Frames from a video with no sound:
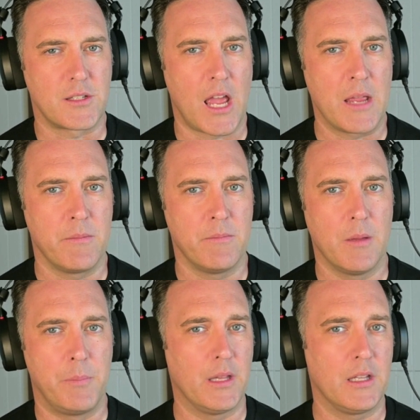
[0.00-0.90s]
same
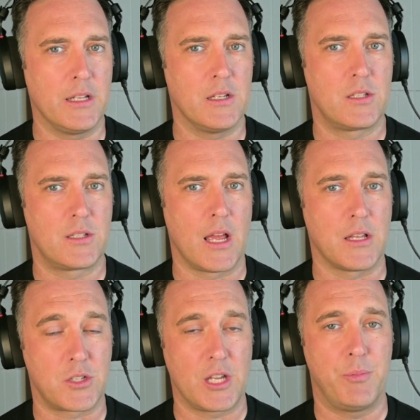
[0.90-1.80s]
ability as
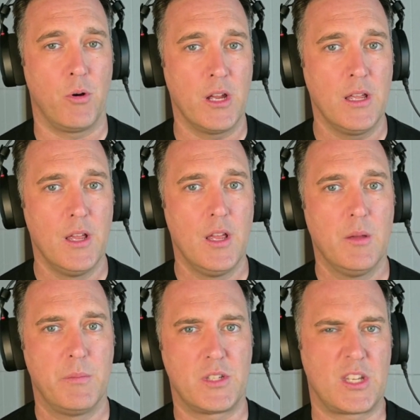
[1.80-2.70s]
Sepoy,
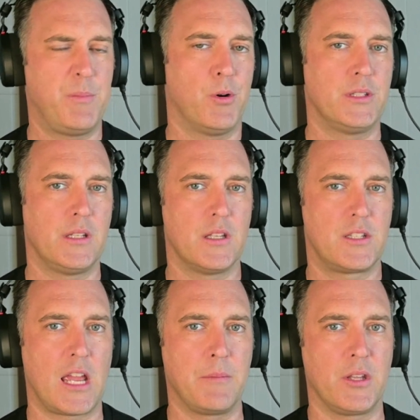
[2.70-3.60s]
but Sepoy did the
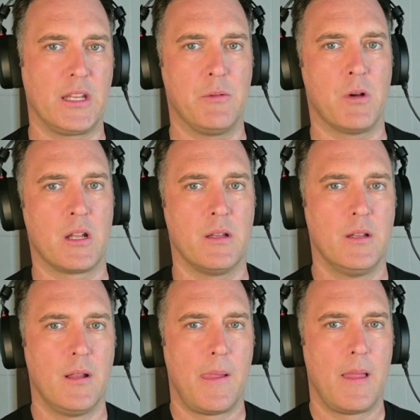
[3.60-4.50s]
same thing. He won
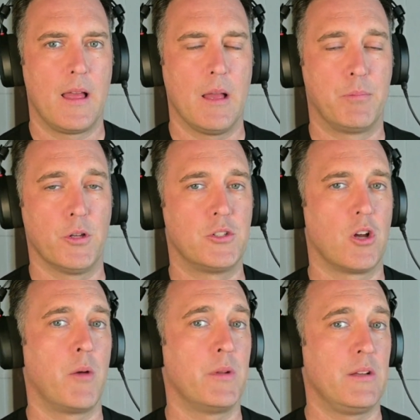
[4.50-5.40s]
a Blue
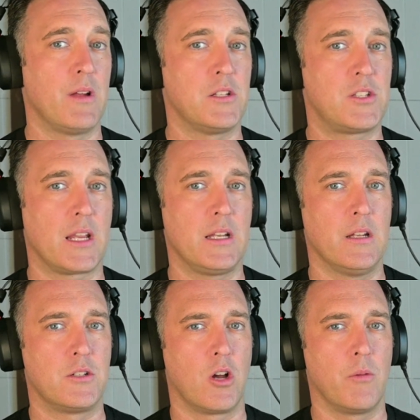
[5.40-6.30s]
Diamond. He ran second
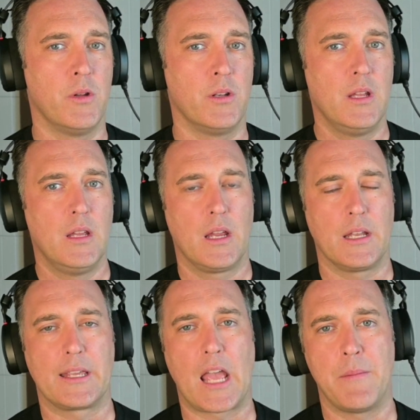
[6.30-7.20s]
in the Todman, and
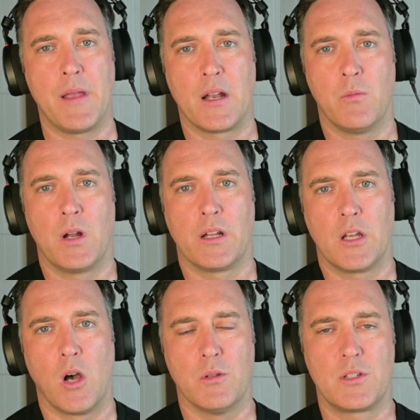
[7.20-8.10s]
he came out and won a
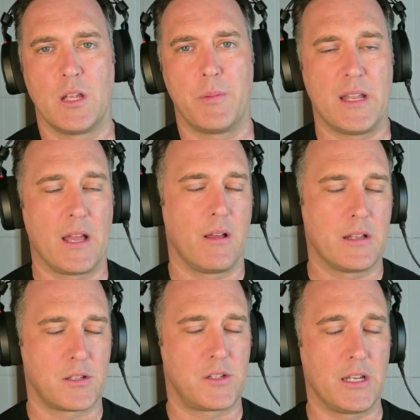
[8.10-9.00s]
Golden Slipper. Now,
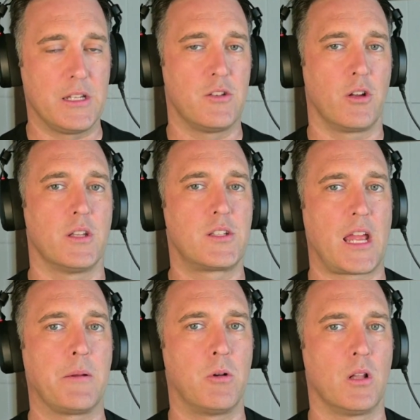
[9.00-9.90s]
as I said, he's not in the
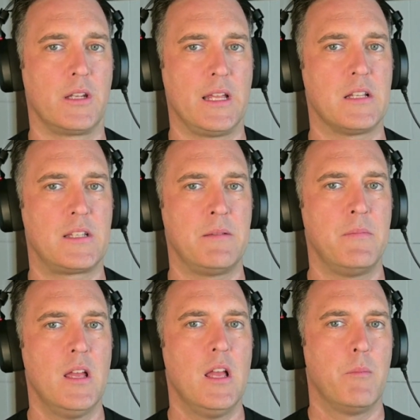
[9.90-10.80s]
same quality as
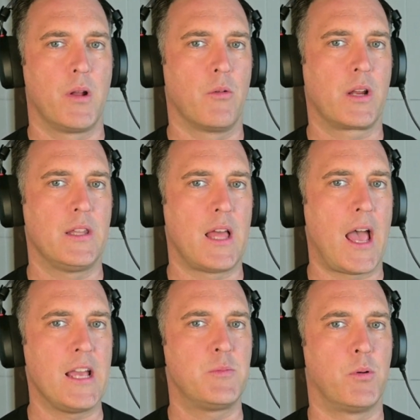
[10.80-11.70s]
him, but I reckon the
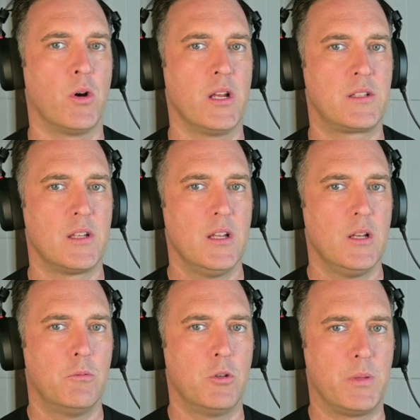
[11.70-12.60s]
Hayes boys
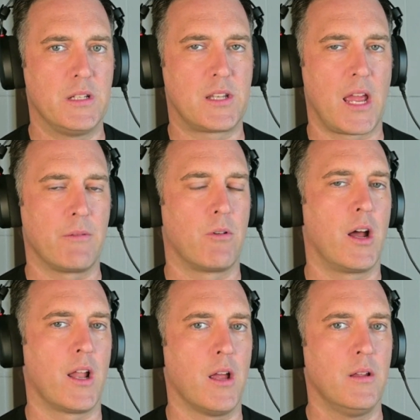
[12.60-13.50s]
would be saying,
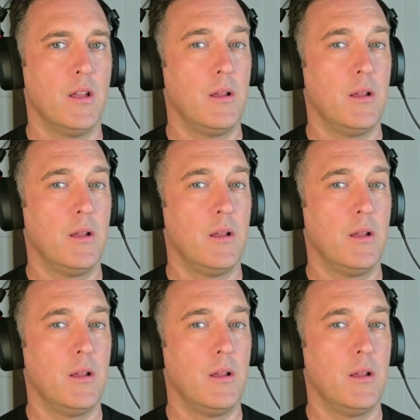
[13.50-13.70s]
righto,